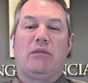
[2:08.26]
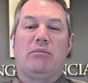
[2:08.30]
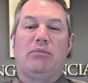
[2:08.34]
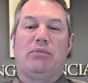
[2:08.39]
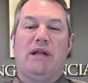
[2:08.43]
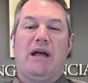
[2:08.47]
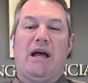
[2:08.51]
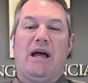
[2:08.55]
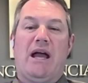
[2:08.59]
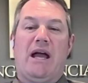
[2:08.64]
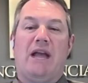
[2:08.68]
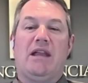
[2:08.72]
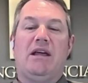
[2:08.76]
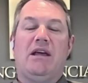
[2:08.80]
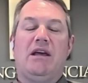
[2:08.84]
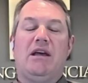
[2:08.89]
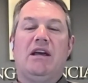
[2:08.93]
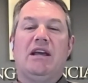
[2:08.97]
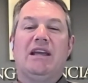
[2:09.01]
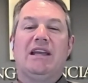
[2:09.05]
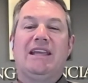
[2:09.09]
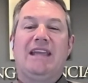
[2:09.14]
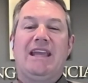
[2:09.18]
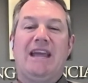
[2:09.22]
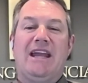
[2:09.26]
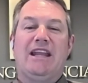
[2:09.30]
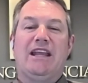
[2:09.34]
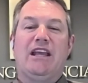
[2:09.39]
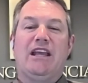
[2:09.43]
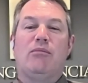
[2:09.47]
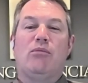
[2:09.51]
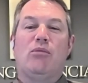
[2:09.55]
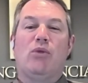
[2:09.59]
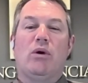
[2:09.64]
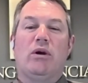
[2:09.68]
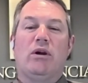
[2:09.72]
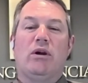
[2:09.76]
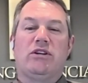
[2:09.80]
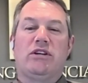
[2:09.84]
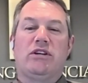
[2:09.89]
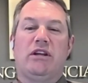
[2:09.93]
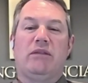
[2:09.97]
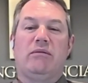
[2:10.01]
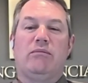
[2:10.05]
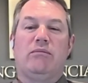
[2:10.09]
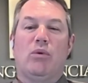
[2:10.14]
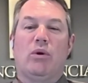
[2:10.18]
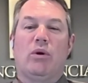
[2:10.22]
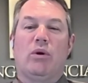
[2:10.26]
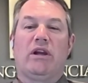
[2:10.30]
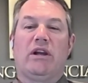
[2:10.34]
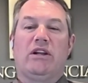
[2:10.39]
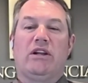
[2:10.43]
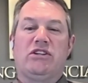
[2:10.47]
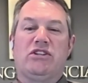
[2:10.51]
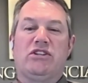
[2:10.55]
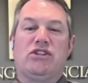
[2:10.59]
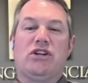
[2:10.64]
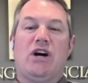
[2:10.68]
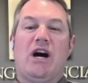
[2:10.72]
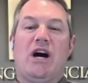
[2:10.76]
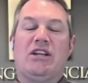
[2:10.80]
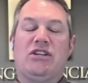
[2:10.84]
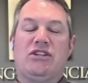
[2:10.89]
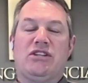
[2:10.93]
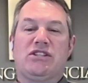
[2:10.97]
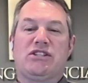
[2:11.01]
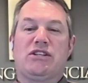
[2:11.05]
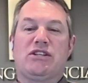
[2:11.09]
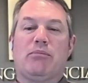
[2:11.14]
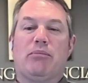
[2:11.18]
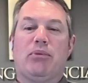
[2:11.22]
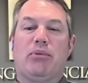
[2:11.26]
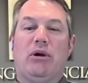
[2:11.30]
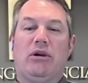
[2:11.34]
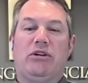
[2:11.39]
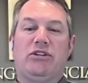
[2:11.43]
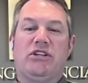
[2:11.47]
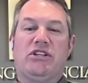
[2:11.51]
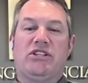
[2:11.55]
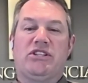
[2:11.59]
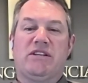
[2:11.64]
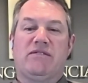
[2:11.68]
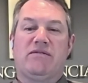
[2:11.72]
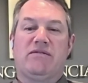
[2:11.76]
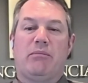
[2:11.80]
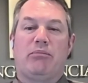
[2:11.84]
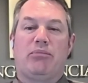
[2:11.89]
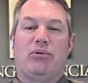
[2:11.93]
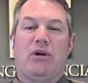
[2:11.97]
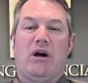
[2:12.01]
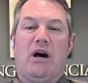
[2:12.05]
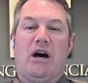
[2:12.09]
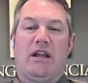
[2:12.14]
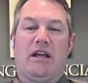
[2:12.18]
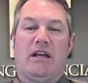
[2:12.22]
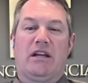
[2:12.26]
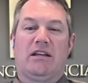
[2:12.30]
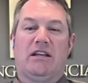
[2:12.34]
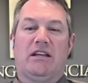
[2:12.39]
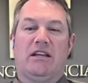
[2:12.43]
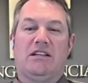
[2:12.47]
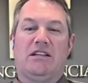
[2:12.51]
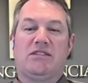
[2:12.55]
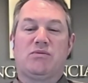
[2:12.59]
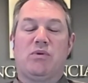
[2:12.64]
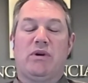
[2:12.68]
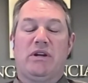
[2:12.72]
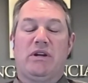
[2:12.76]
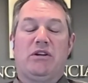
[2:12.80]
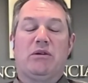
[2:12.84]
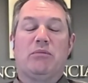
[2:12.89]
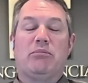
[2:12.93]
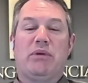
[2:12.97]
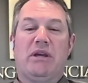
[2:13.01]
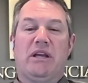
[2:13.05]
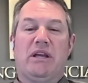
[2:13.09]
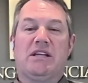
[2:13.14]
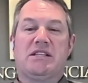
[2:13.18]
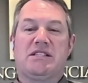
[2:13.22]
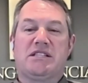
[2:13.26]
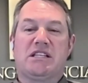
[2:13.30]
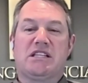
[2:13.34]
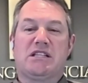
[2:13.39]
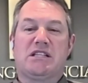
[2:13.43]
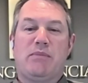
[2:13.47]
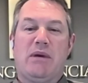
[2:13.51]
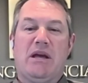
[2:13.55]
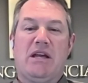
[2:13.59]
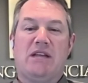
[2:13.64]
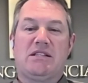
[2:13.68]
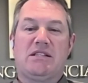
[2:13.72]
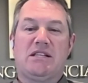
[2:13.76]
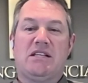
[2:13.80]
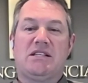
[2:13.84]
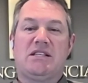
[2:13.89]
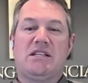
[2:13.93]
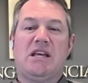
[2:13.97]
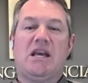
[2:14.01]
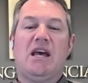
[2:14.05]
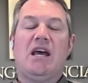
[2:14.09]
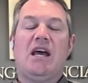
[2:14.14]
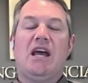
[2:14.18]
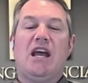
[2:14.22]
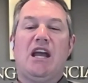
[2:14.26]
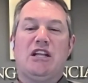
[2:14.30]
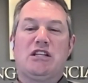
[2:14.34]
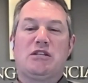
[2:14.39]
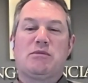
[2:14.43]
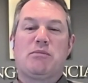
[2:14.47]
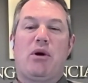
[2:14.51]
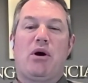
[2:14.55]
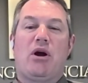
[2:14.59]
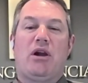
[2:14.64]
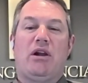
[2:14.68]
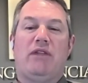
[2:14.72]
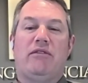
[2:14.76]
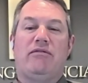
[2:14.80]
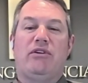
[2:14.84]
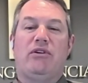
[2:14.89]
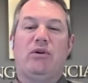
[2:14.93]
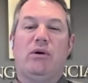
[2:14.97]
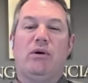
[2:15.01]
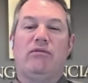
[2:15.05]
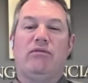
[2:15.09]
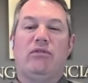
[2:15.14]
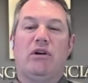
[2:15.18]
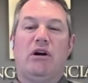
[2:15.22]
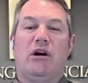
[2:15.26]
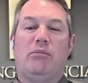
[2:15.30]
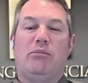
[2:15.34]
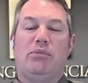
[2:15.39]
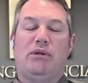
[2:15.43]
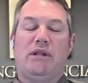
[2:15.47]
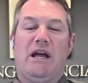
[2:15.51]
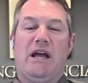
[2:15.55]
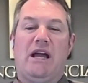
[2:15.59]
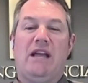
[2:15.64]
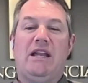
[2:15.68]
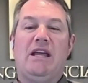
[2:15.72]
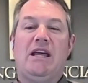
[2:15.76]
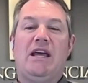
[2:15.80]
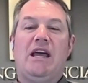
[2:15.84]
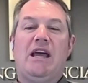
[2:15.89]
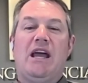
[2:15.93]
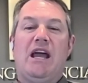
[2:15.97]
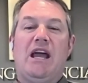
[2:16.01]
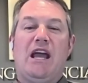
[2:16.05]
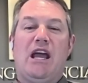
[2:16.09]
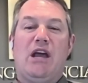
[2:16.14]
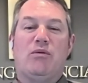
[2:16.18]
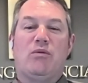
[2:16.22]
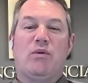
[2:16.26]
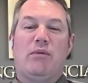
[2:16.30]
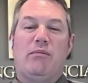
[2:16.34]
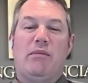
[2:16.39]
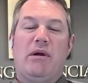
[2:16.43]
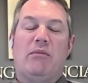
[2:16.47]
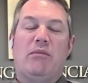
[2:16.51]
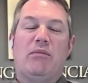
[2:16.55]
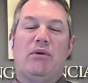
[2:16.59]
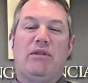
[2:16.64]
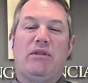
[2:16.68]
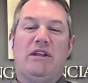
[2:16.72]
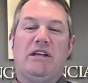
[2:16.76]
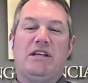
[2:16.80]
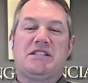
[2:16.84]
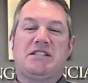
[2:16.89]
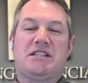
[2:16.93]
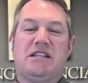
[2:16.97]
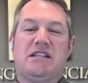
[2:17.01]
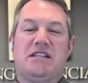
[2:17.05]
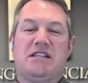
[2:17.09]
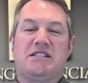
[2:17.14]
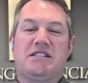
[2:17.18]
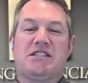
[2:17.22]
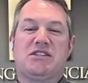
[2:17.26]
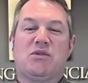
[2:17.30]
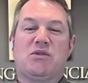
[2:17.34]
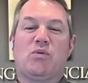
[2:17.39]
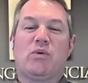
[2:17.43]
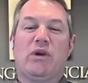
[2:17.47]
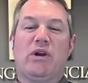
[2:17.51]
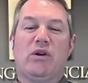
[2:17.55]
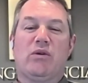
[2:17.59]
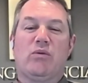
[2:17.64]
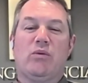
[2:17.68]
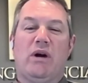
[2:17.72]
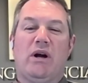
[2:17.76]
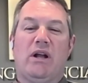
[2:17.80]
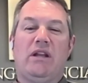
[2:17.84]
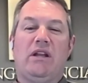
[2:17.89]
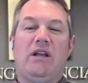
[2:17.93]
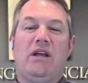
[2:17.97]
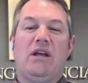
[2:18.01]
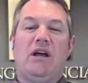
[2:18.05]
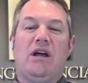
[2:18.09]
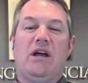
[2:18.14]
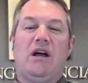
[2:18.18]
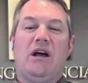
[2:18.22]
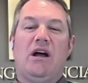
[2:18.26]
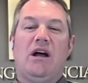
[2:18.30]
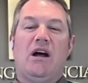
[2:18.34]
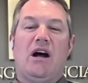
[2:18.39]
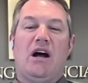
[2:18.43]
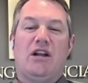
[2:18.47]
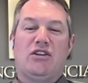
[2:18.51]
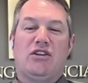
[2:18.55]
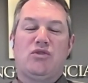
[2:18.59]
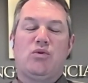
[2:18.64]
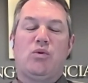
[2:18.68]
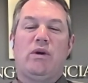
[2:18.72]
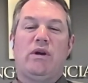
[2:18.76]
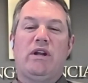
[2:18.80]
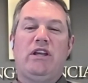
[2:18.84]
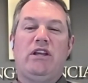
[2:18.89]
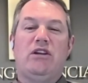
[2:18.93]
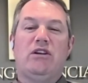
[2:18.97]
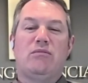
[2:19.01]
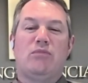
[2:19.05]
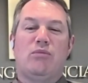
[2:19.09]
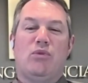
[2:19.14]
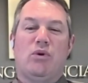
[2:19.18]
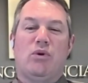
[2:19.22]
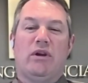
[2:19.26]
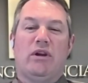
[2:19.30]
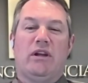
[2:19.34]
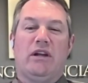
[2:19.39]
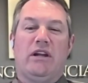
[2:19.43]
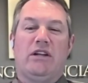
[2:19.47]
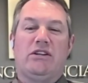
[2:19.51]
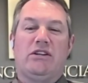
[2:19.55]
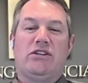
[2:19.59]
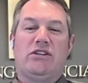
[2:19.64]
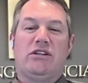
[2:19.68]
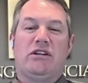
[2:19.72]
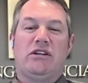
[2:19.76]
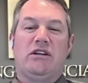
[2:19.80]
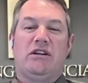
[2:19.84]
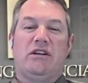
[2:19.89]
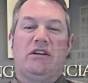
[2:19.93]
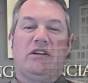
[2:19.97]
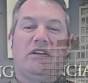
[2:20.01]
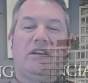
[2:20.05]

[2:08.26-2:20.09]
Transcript: of the plan. Getting a mortgage is not just a purchase of a product. It's one of your biggest expenses. It's part of an overall plan. And remember this, and this is a weird one, a 20-year mortgage